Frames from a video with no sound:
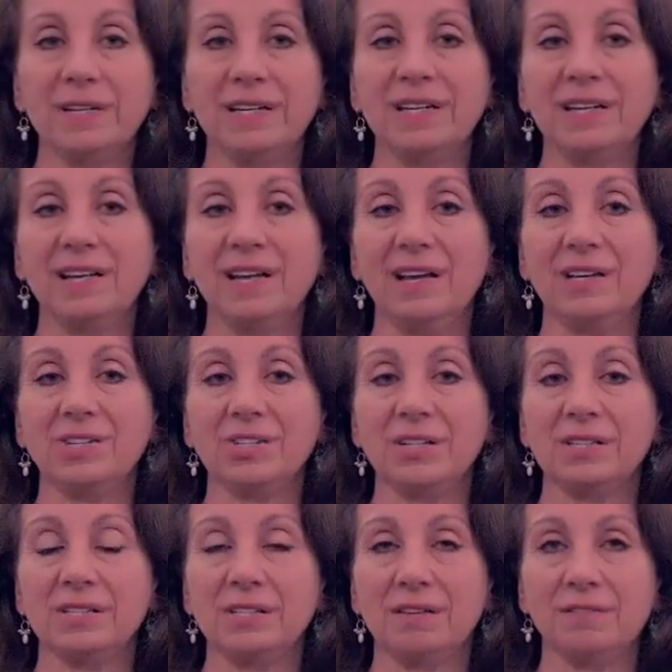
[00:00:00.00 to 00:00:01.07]

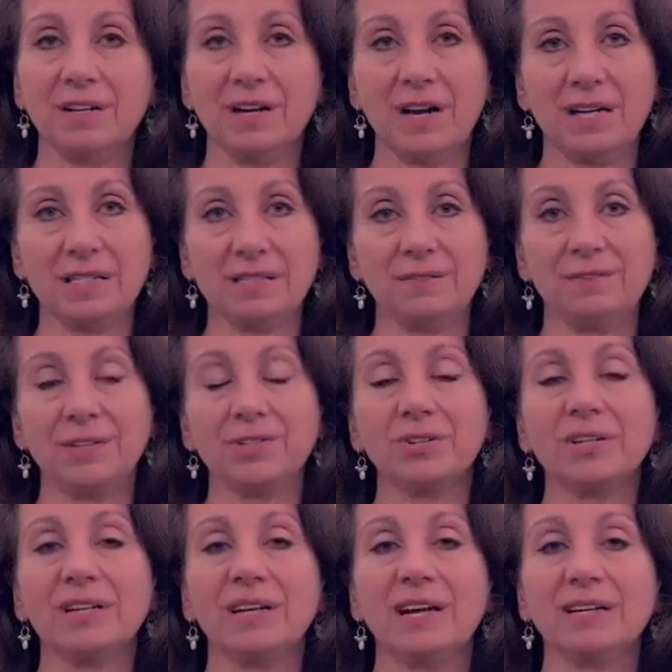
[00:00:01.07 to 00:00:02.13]
indications of the kinds of
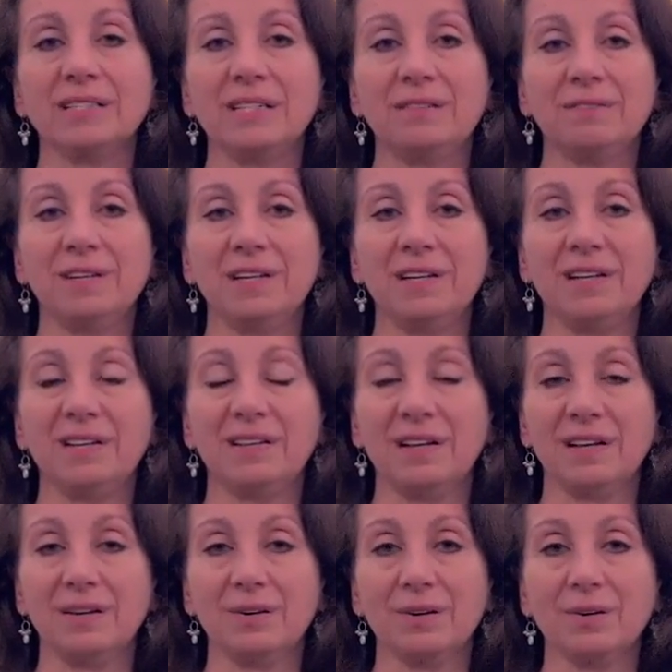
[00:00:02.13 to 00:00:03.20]
interconnectivity
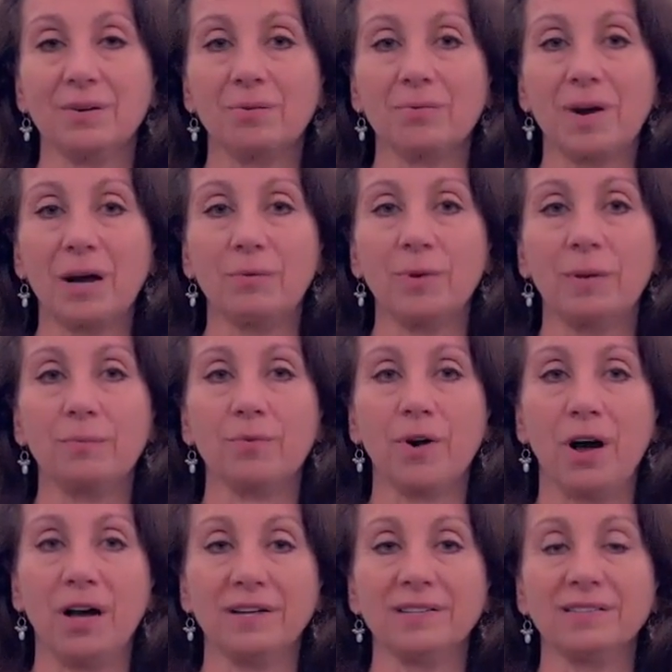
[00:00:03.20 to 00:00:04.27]
that Rockwell
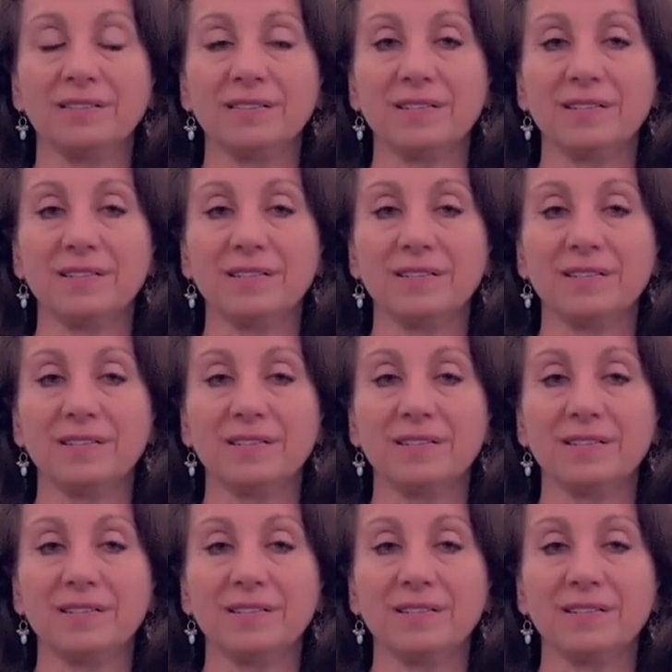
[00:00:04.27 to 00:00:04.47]
brought